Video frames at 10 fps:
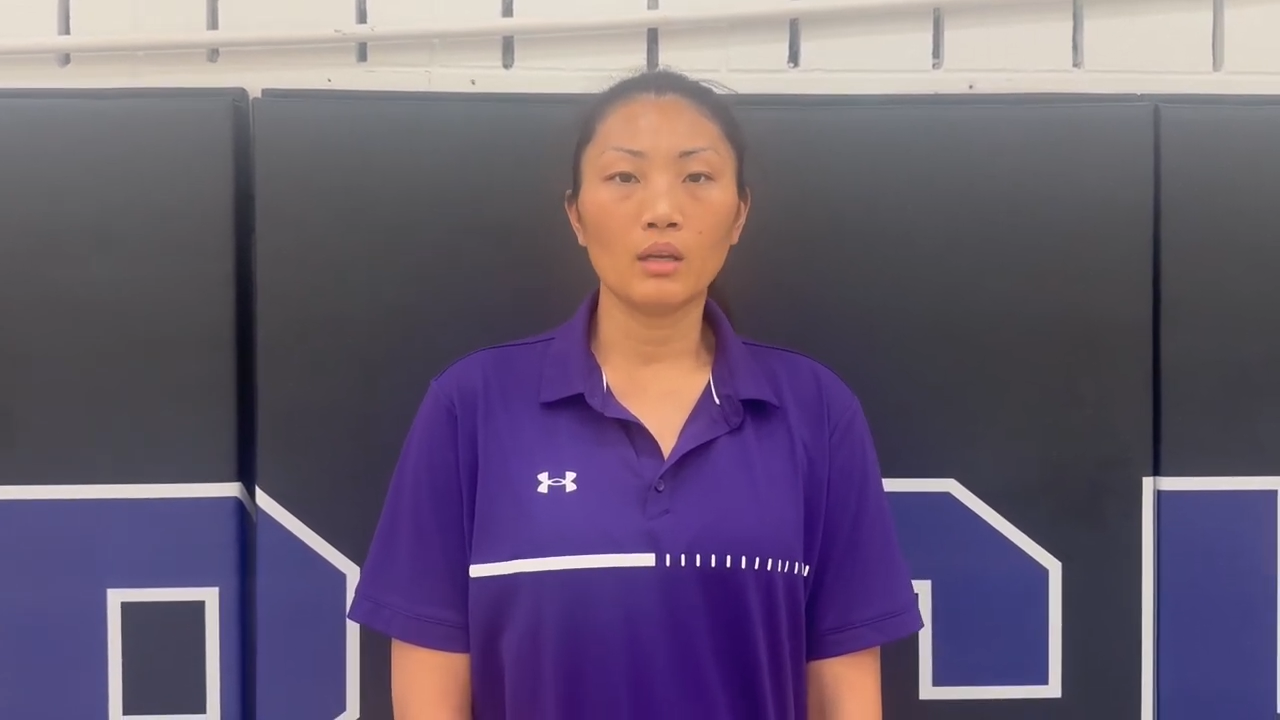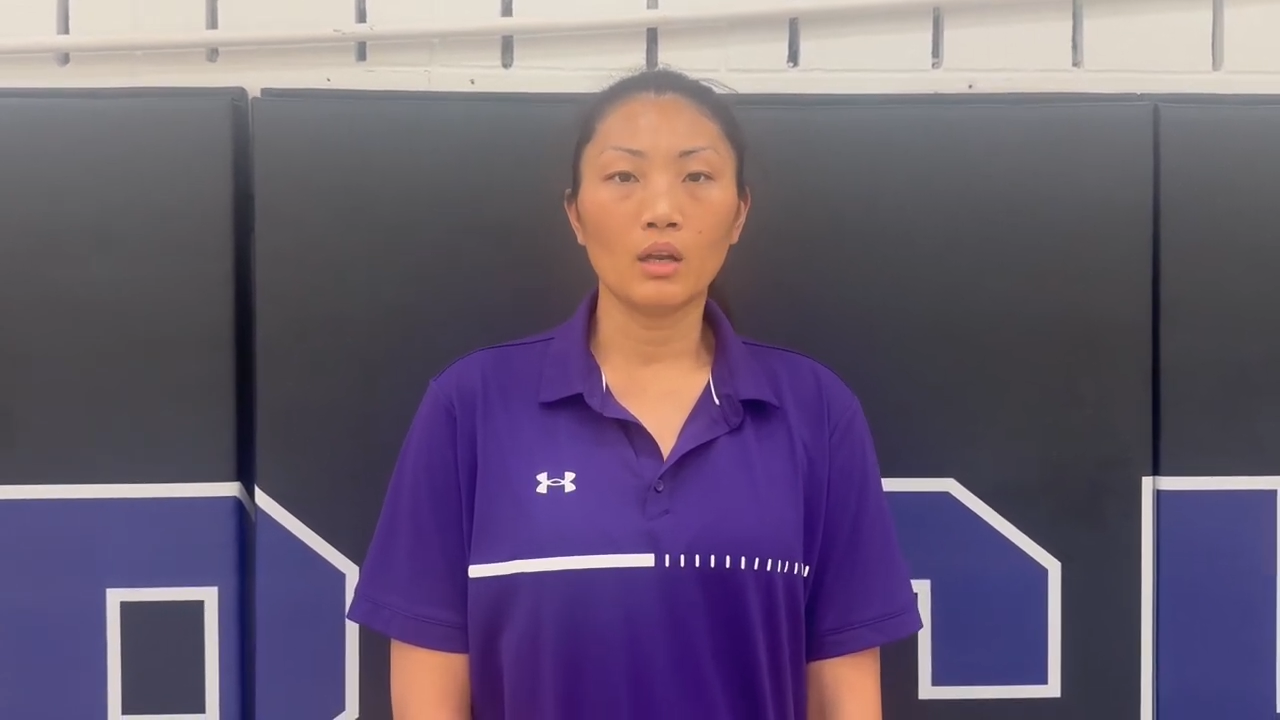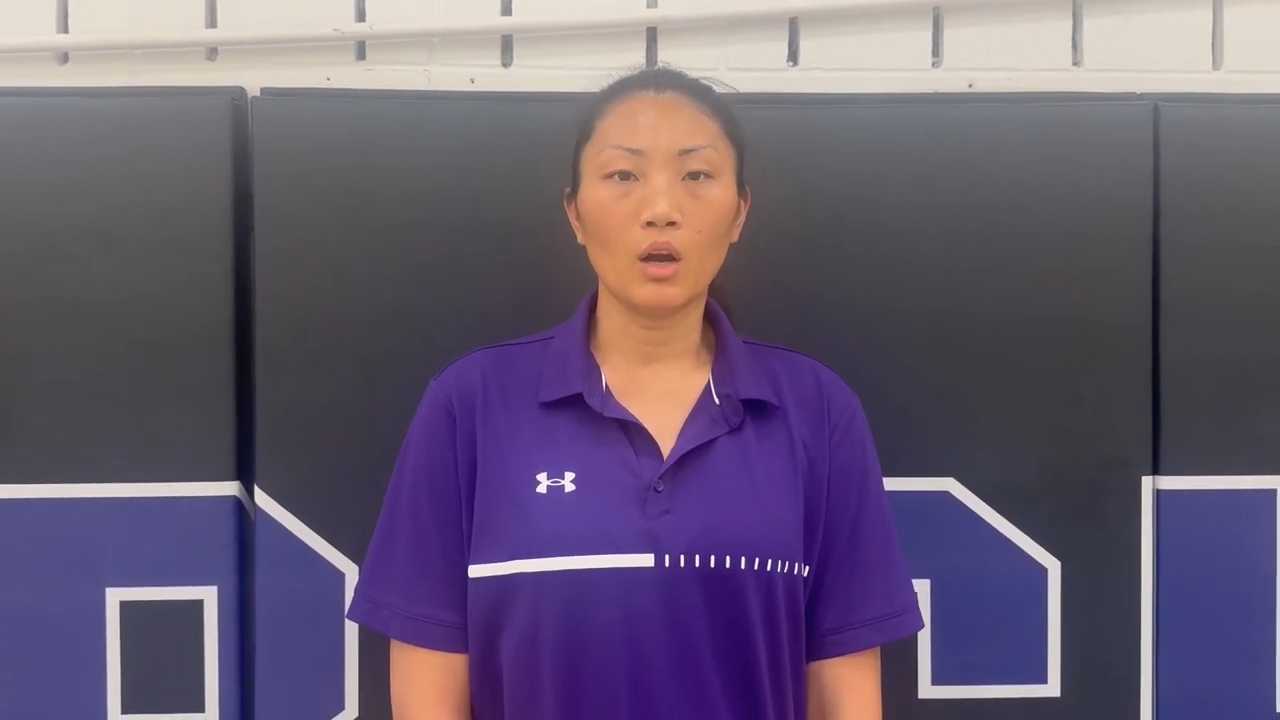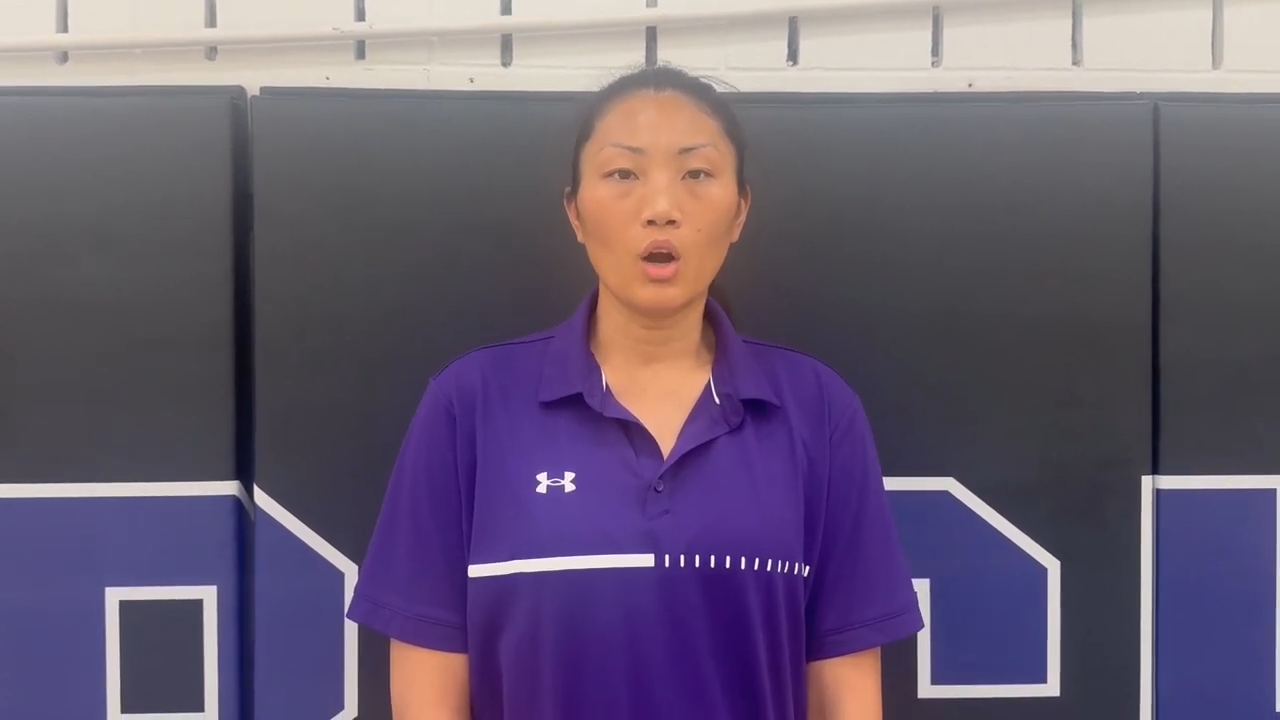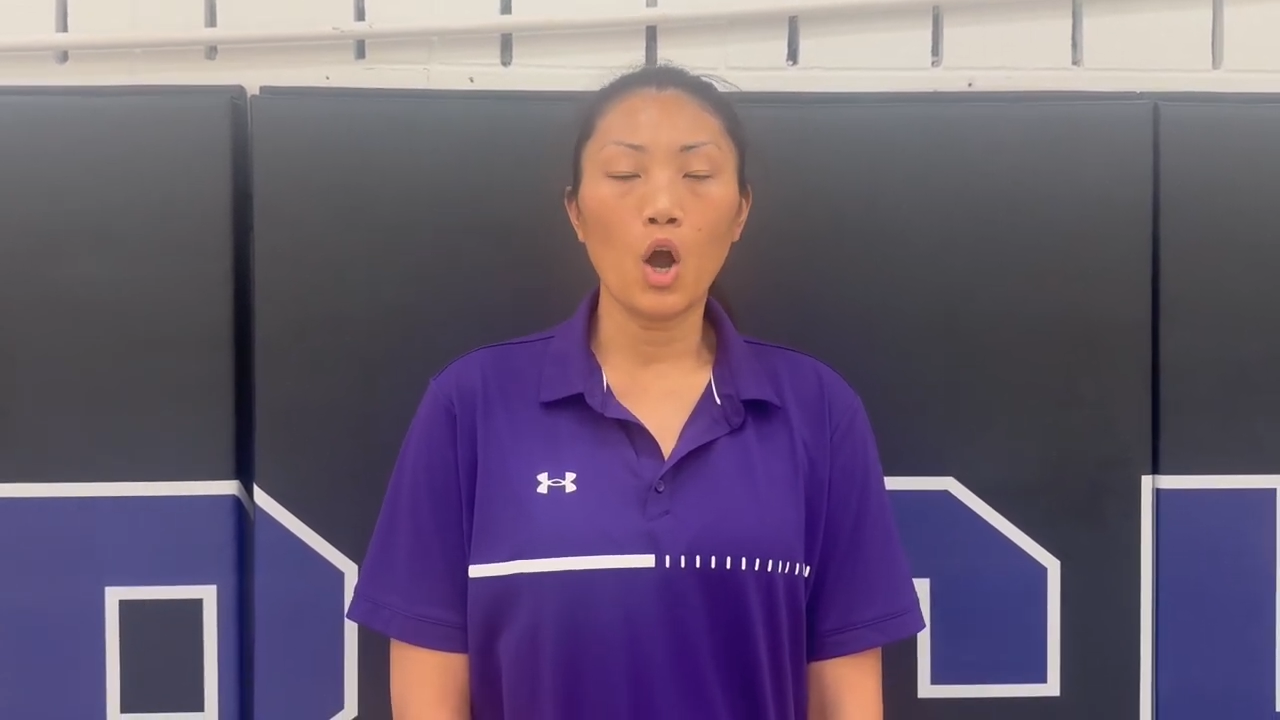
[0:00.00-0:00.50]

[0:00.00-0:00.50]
you know,